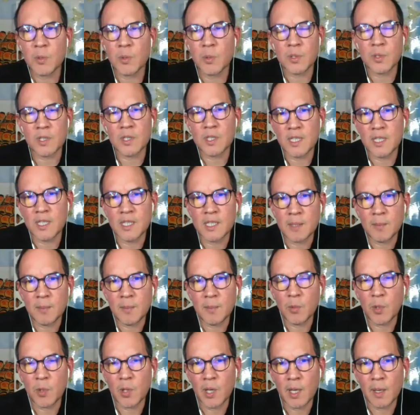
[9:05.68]
to see
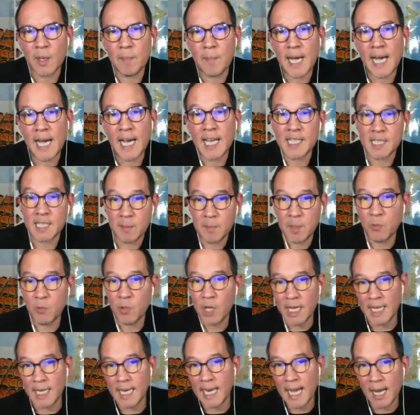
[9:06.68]
someone wearing a mask. But
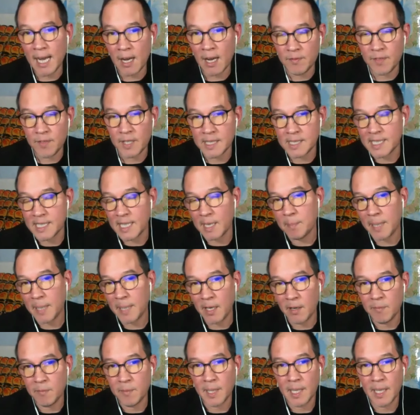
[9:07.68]
right now, if I step
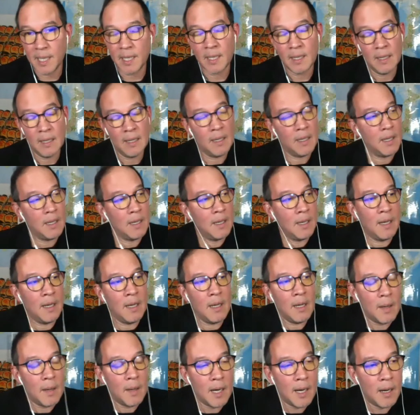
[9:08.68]
out of my
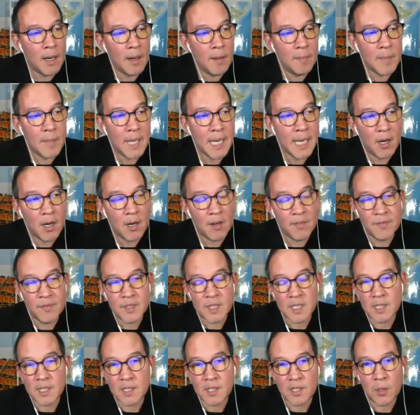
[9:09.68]

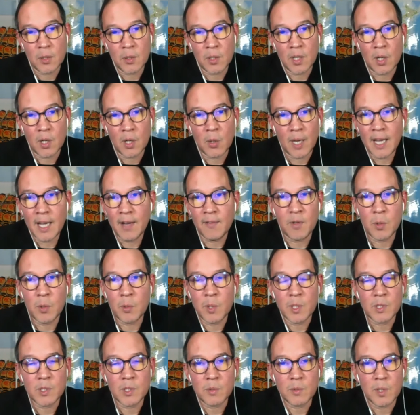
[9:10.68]
office in Tokyo,
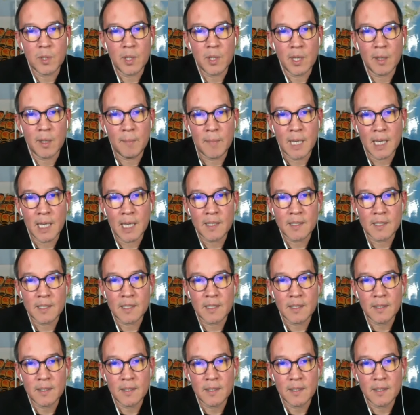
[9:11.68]
everyone's wearing a mask,